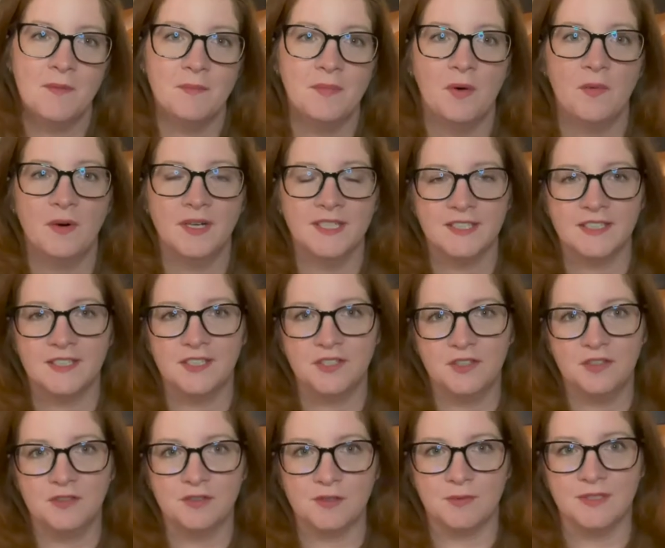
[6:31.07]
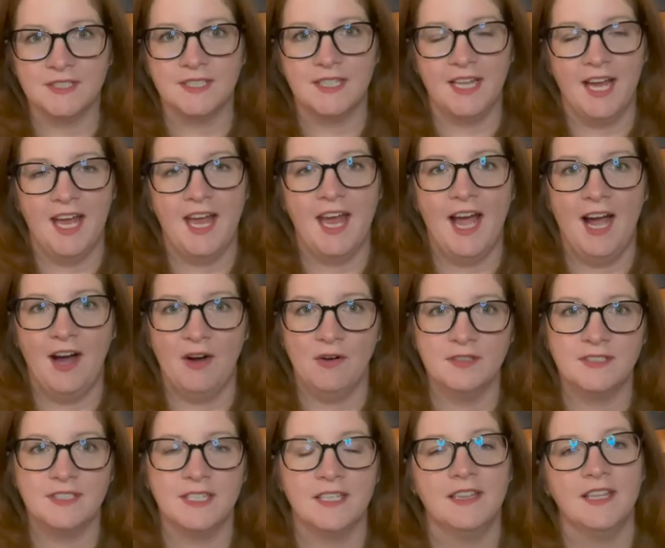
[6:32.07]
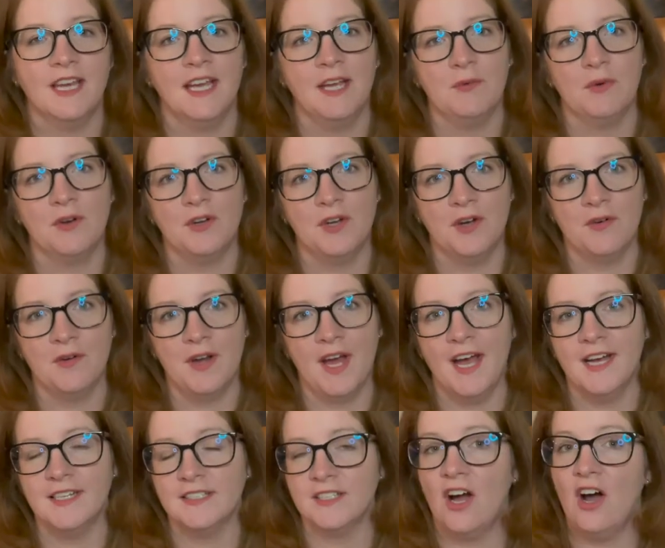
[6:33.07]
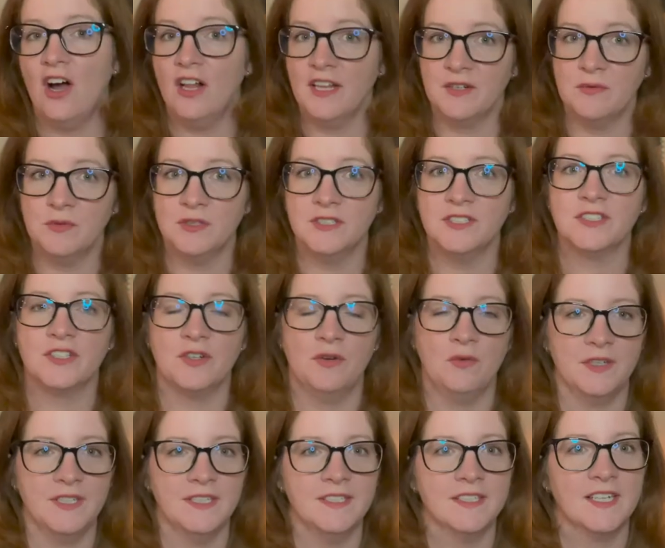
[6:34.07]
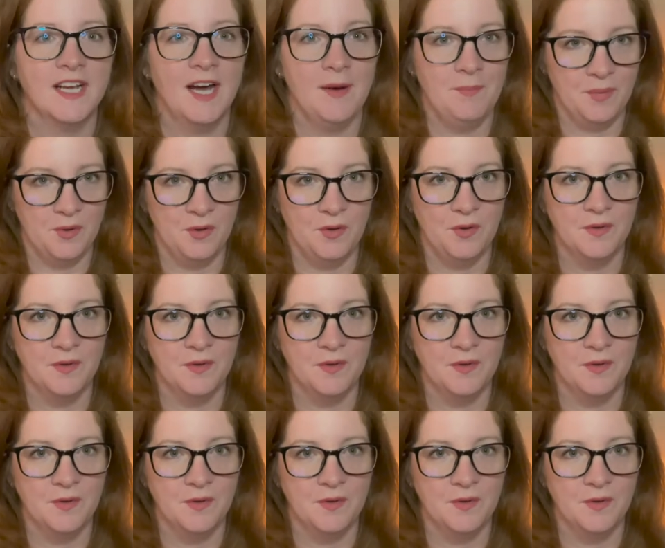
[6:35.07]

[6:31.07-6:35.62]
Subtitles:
but once the news was let out, they were known as Hollywood's golden couple.